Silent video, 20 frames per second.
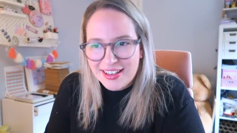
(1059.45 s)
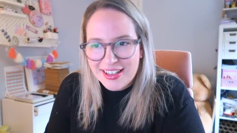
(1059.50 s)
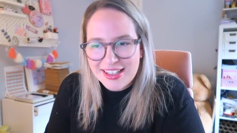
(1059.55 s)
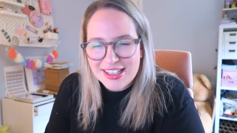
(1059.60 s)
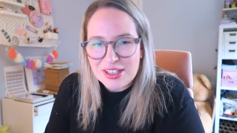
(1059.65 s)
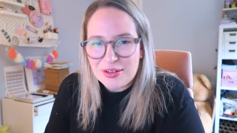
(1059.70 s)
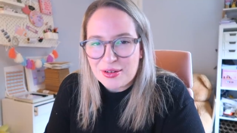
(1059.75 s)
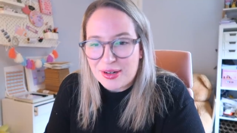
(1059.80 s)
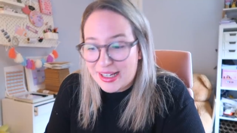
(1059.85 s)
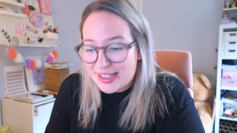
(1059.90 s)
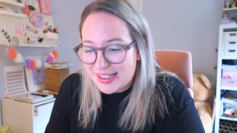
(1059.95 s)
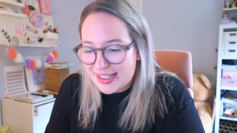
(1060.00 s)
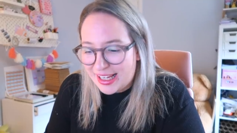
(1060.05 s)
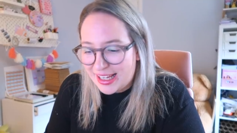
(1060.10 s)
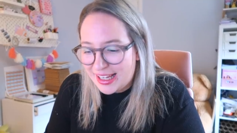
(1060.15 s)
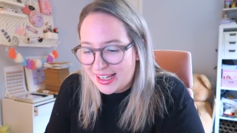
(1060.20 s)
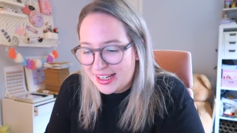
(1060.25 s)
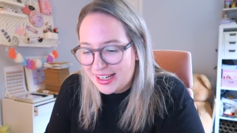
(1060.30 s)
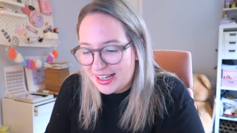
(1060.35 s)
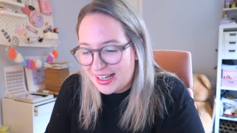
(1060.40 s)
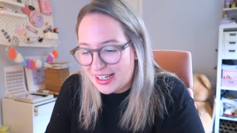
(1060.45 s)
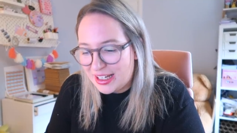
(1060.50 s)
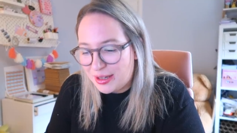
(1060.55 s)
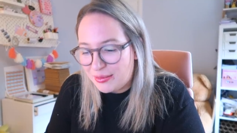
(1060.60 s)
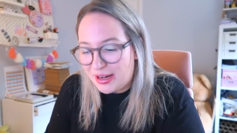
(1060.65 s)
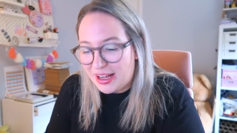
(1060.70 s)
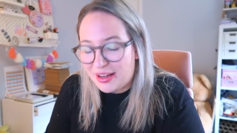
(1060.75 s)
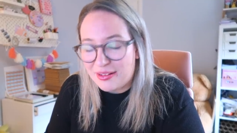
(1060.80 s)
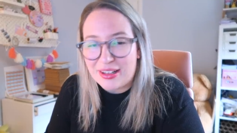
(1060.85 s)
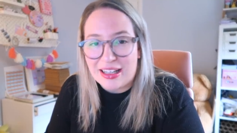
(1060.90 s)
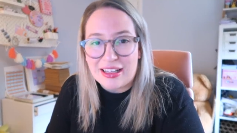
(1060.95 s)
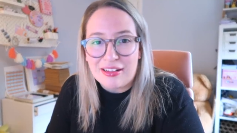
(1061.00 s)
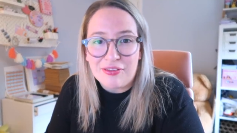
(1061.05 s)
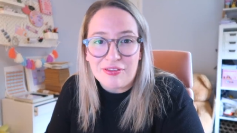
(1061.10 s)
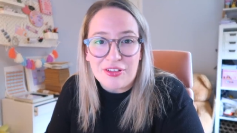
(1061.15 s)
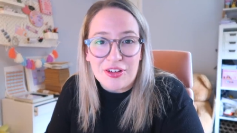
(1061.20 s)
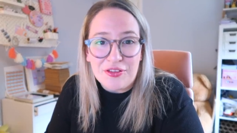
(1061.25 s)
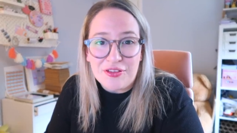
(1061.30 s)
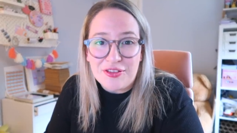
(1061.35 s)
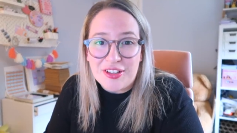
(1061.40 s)
it's crazy and I'm now like
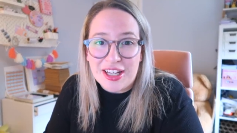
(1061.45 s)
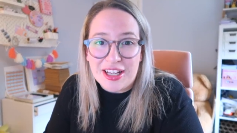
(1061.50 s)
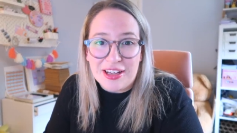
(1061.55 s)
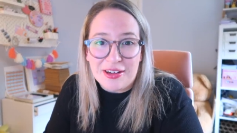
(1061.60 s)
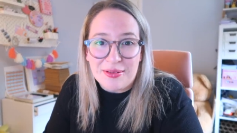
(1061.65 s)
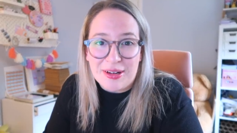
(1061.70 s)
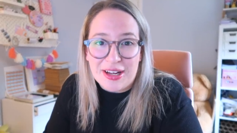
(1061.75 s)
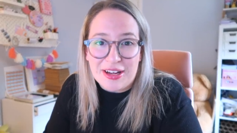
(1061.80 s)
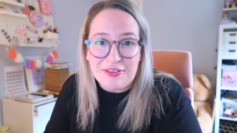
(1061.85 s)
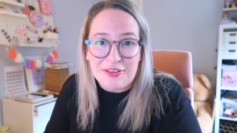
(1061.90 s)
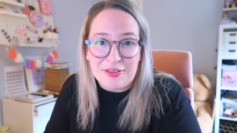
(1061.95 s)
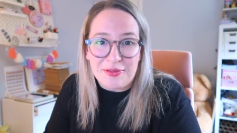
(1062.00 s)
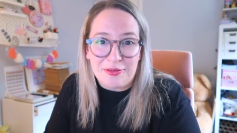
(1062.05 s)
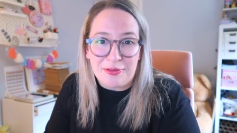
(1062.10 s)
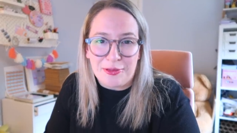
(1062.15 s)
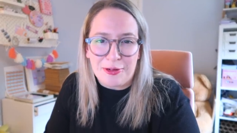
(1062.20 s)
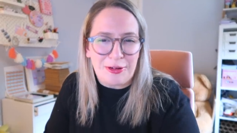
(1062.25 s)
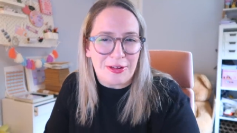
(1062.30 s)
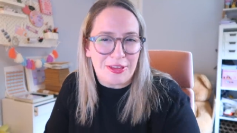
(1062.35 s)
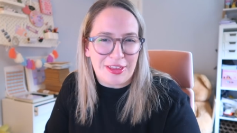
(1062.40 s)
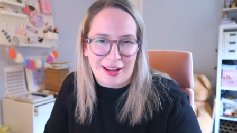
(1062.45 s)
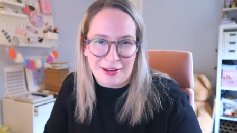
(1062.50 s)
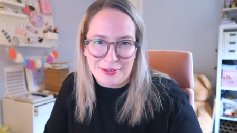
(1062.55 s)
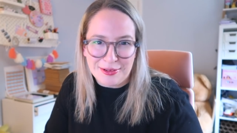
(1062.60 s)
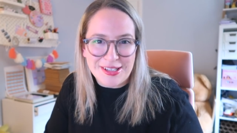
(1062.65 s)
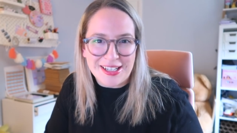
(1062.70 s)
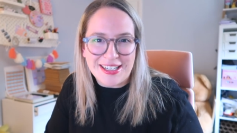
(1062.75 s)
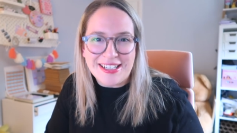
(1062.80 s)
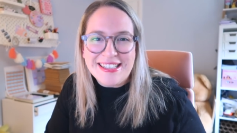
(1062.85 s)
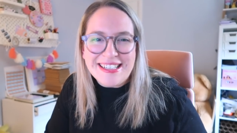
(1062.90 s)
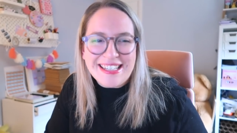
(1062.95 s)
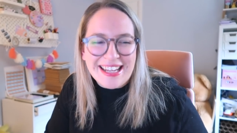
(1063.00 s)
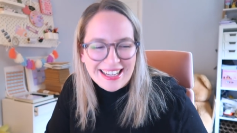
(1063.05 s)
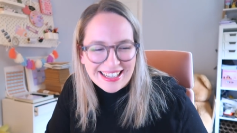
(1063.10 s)
50 away from 4,000